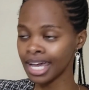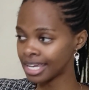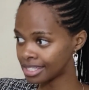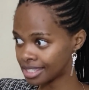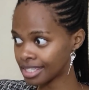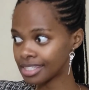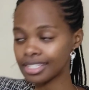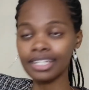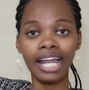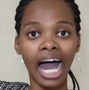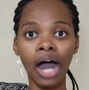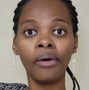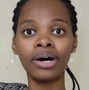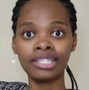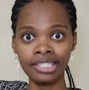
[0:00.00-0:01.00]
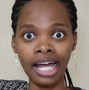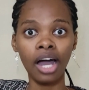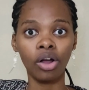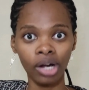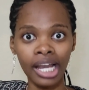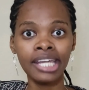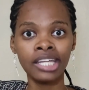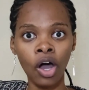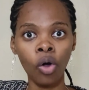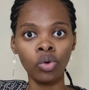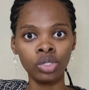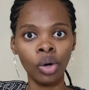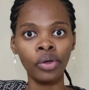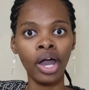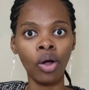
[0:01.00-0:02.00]
16 hours now
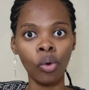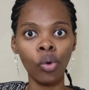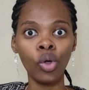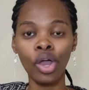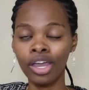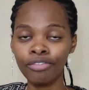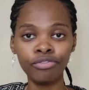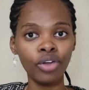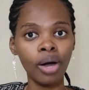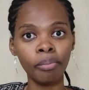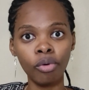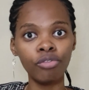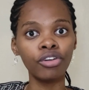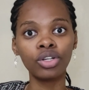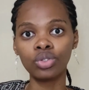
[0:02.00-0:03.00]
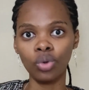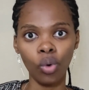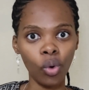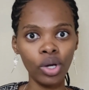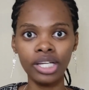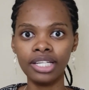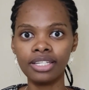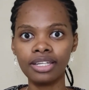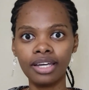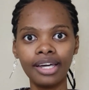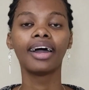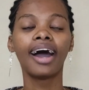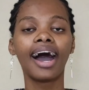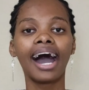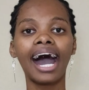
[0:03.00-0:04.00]
if you are moving to audit.
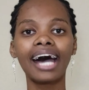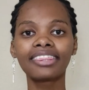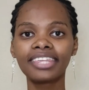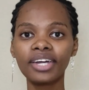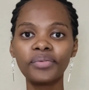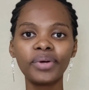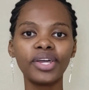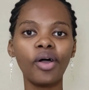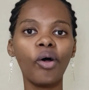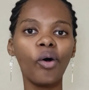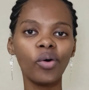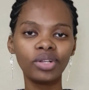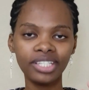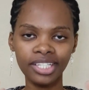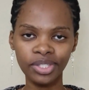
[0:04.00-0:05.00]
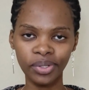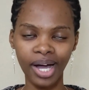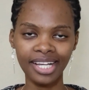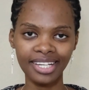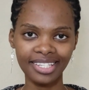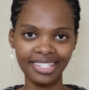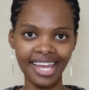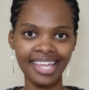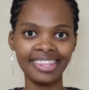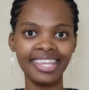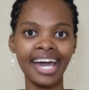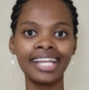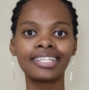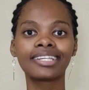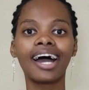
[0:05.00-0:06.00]
I think we all need to understand
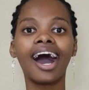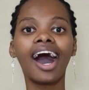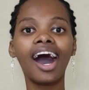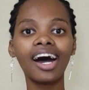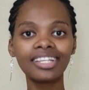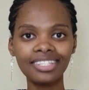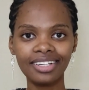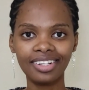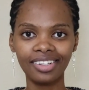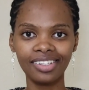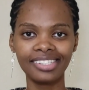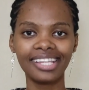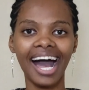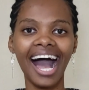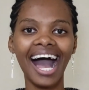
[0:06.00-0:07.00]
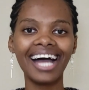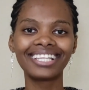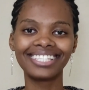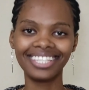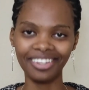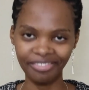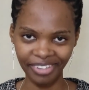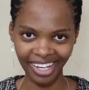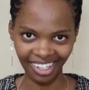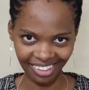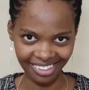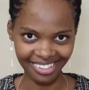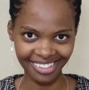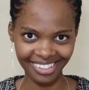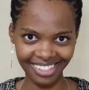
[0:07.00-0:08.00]
that articles are
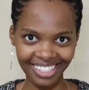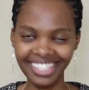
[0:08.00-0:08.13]
difficult.